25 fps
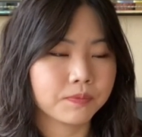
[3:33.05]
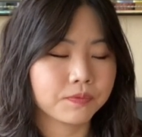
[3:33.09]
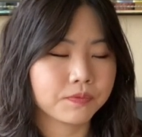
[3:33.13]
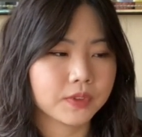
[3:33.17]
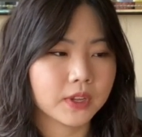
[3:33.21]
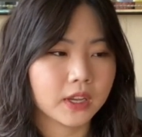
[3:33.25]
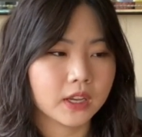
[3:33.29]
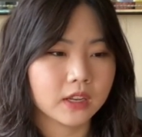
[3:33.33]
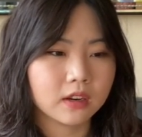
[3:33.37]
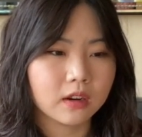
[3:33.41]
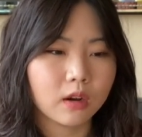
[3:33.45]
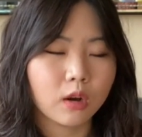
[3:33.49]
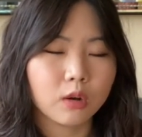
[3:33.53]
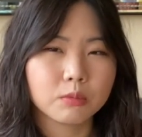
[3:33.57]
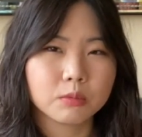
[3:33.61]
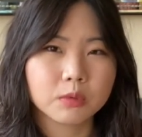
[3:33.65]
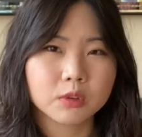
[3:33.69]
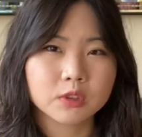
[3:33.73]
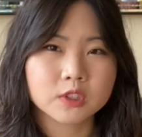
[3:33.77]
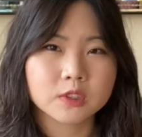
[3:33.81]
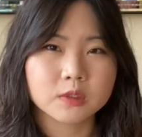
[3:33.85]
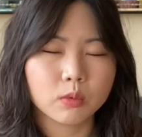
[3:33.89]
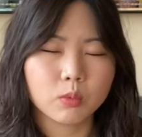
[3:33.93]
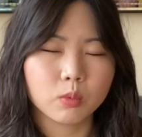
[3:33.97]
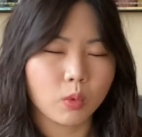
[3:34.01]
it
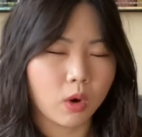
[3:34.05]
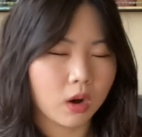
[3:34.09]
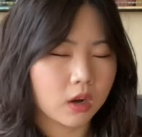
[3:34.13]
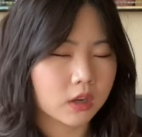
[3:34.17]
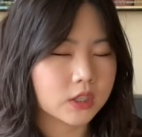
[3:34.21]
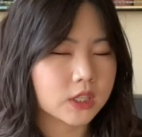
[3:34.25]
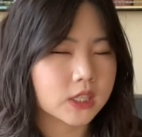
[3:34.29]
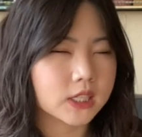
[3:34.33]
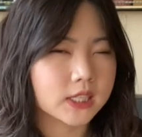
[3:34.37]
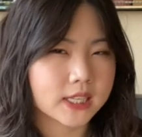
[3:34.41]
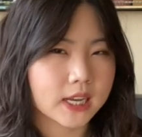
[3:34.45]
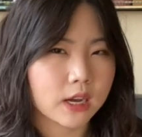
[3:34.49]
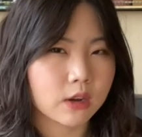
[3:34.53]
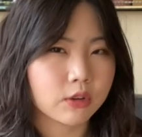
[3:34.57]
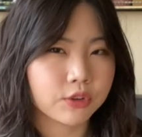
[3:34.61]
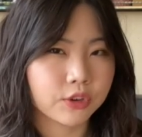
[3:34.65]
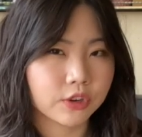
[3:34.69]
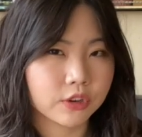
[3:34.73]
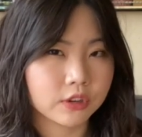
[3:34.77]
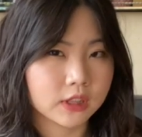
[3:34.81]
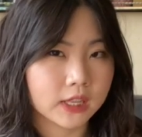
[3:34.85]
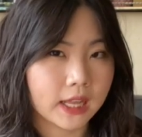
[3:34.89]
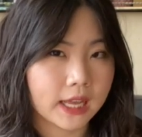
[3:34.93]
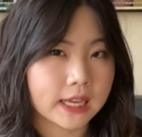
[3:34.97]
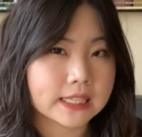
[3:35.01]
almost washes out your
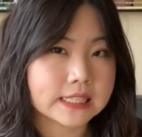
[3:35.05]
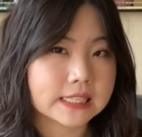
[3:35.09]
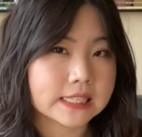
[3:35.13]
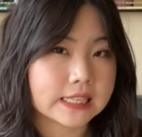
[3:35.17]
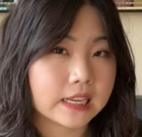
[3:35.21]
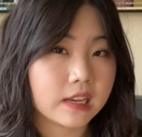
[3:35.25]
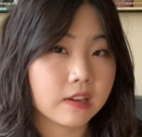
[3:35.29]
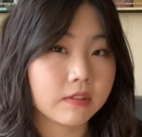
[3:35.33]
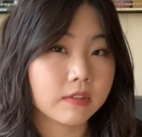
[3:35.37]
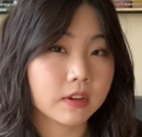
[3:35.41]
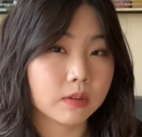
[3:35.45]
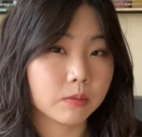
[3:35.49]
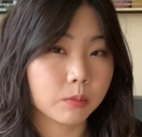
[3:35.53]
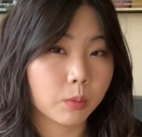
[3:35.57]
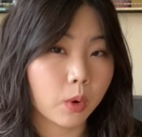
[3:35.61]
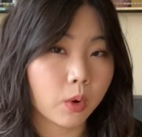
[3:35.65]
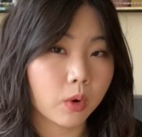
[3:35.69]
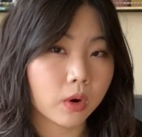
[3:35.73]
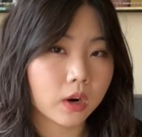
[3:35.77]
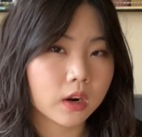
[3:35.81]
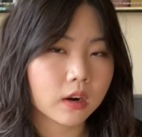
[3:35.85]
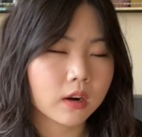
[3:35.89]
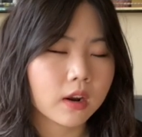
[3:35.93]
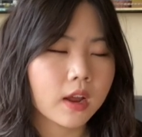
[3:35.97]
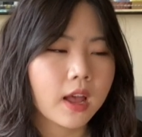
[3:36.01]
legs even
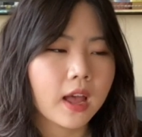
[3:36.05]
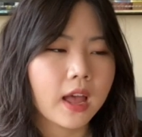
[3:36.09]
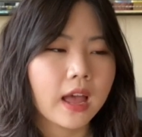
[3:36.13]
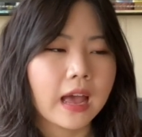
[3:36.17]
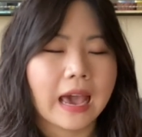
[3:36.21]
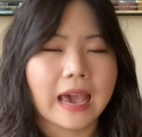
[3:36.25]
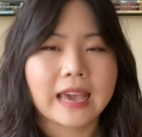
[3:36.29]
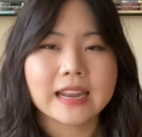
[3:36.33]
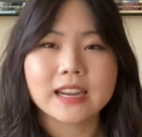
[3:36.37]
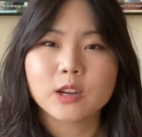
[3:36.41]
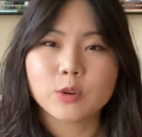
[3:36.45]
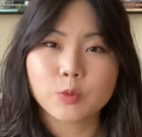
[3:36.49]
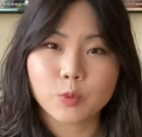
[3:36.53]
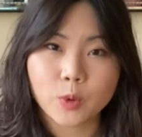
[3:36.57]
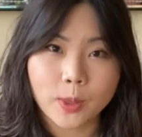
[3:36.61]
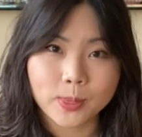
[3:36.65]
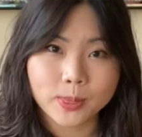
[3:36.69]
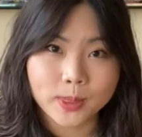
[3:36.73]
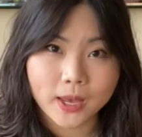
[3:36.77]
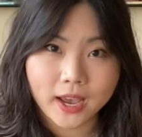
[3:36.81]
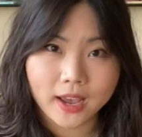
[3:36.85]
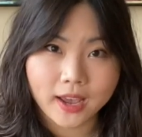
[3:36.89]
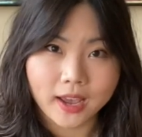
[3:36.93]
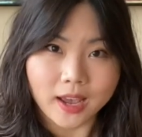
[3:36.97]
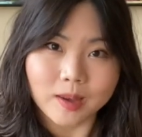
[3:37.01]
more. I didn't want
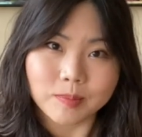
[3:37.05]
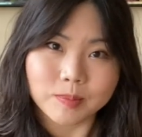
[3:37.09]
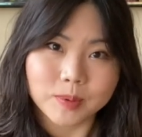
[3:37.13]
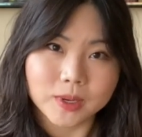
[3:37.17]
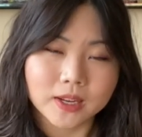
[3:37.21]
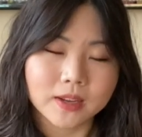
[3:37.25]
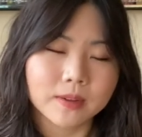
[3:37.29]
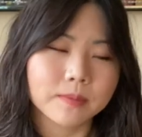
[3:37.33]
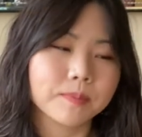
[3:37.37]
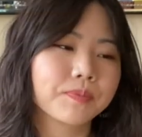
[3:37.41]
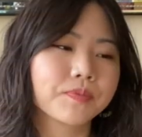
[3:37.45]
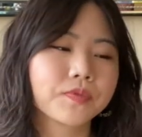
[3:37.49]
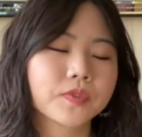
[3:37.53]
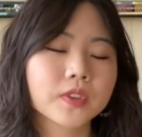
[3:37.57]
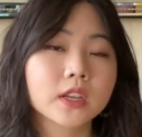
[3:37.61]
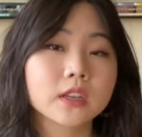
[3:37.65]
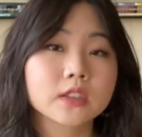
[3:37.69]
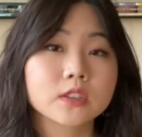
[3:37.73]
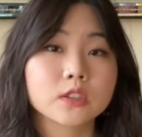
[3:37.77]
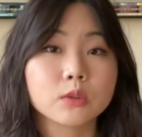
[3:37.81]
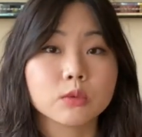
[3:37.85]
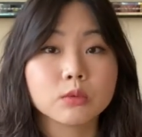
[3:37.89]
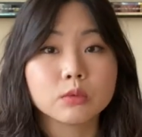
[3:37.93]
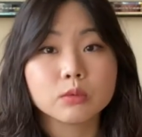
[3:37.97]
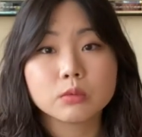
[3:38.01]
that happening.
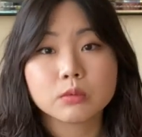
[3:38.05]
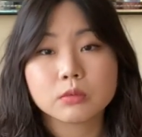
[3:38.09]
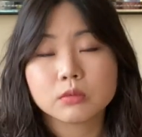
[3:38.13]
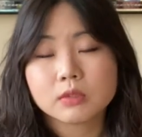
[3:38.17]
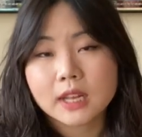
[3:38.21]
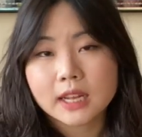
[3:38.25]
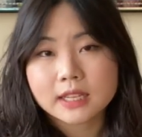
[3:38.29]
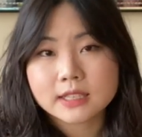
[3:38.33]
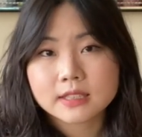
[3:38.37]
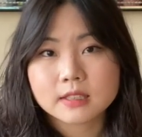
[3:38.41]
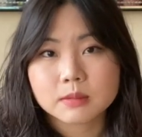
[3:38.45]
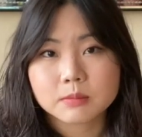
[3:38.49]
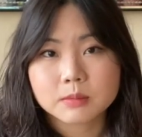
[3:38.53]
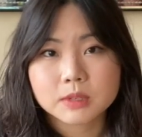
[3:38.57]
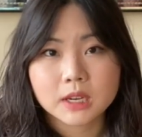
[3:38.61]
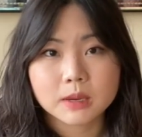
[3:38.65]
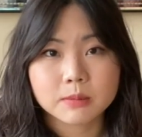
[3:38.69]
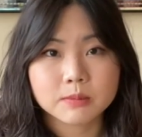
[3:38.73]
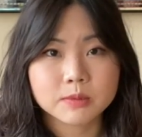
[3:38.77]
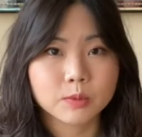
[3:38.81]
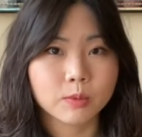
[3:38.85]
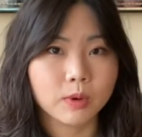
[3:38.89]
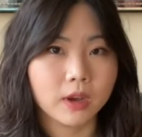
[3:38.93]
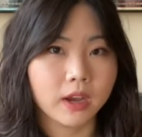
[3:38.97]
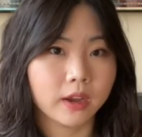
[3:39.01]
So that's
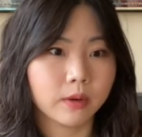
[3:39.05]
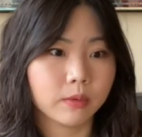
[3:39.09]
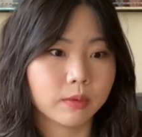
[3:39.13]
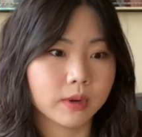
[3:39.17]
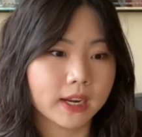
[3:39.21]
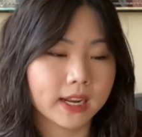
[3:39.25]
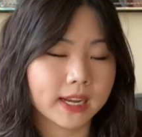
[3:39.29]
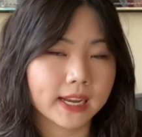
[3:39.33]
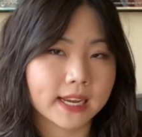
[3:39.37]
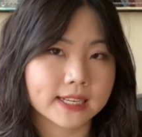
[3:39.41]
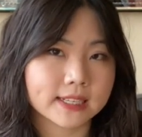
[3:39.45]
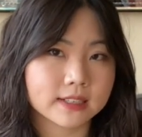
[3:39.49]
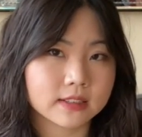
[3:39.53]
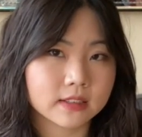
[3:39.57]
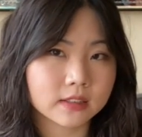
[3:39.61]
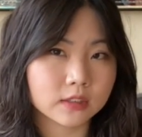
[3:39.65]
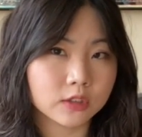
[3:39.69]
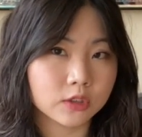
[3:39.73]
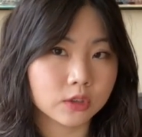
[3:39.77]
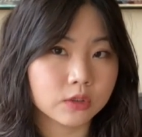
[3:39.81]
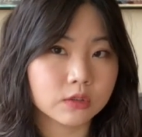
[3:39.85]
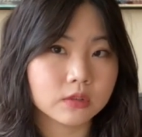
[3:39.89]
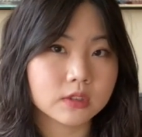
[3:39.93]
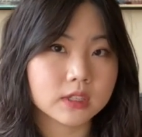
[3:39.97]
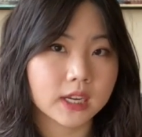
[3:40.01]
sometimes why when I get
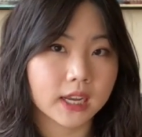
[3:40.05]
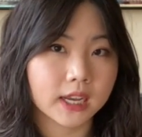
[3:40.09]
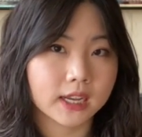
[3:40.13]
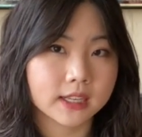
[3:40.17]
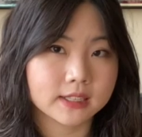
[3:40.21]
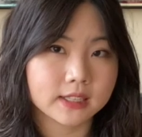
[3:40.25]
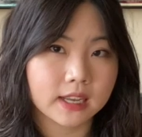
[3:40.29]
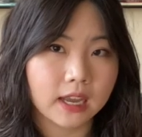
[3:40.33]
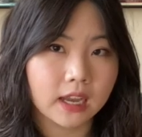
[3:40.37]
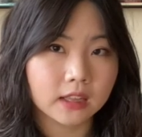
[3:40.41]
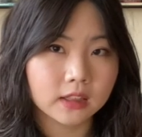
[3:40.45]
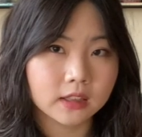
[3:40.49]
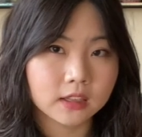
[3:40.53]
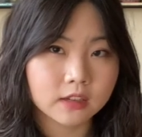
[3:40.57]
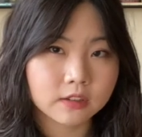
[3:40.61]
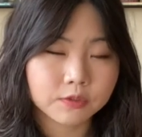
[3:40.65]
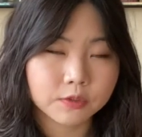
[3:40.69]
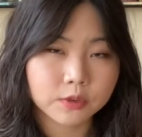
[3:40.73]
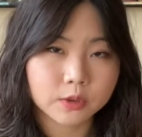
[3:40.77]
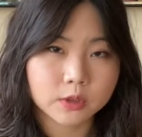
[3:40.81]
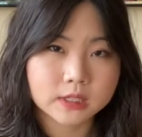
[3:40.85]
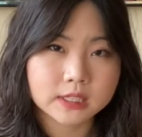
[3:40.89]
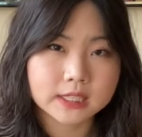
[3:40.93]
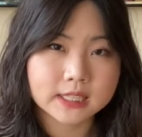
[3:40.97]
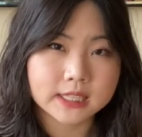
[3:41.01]
nude tights, I look
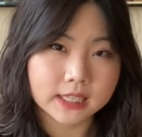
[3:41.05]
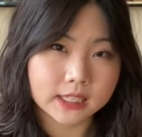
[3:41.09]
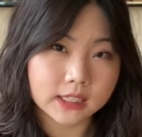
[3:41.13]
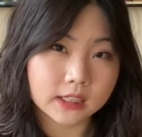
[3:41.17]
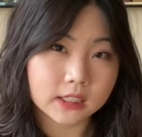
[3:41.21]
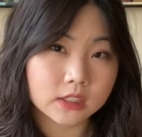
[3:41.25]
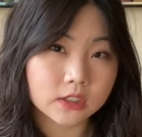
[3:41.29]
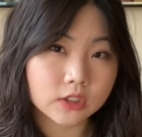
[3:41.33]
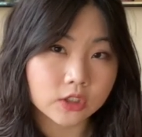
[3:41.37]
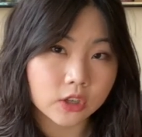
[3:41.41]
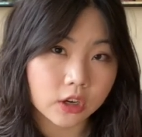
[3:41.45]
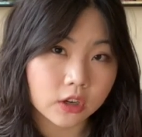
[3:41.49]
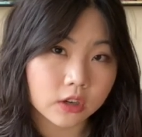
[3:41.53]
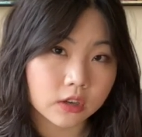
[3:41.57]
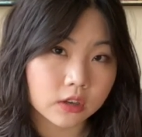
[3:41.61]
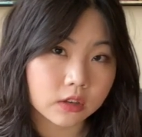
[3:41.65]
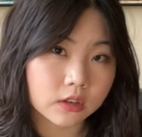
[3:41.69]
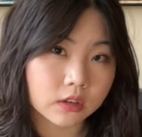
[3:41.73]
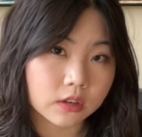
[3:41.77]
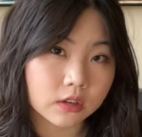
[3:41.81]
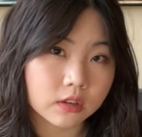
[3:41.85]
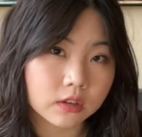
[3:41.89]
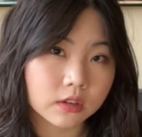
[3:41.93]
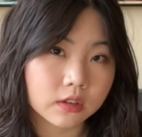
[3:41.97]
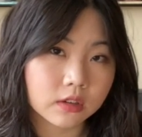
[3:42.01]
for slightly
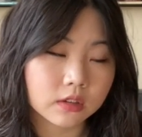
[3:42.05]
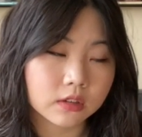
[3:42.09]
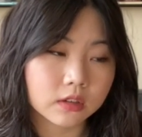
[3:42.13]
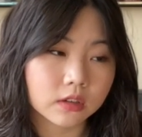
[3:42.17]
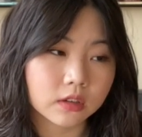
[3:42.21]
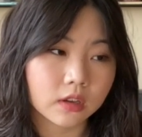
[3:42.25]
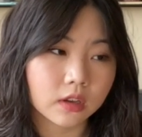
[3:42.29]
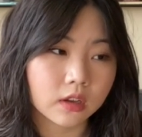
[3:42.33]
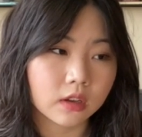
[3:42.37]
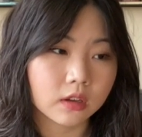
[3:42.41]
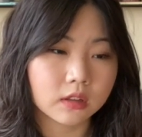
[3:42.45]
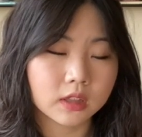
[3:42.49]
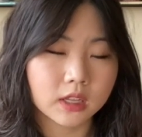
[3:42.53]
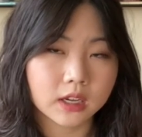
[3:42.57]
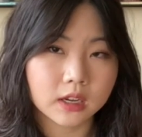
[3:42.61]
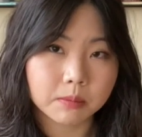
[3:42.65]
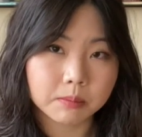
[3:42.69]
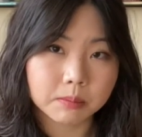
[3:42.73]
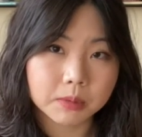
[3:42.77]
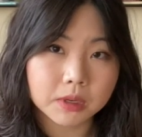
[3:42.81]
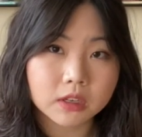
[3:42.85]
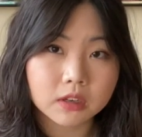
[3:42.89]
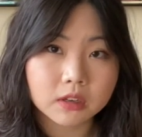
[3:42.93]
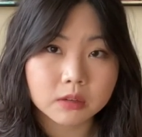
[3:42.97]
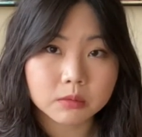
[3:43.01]
darker, like a
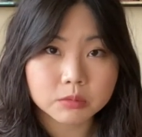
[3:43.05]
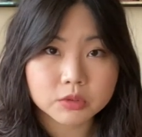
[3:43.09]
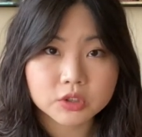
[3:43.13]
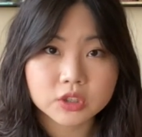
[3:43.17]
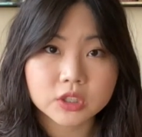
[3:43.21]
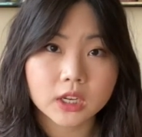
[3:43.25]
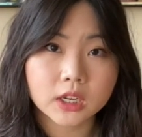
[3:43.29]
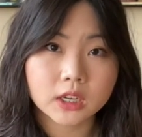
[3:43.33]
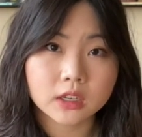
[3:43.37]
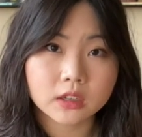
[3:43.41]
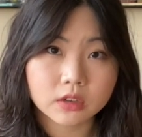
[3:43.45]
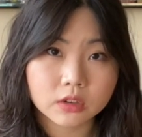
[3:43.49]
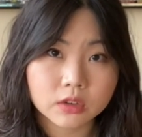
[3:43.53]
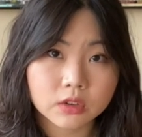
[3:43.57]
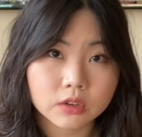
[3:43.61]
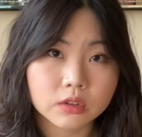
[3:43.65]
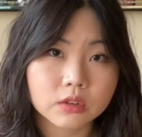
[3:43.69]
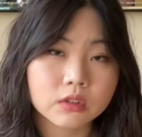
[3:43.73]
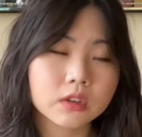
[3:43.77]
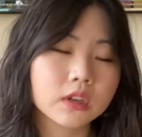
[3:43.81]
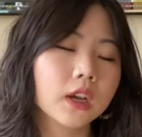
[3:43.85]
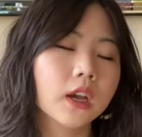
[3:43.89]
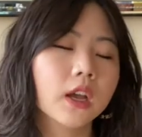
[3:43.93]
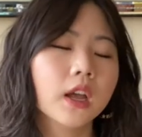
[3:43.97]
medium shade nude,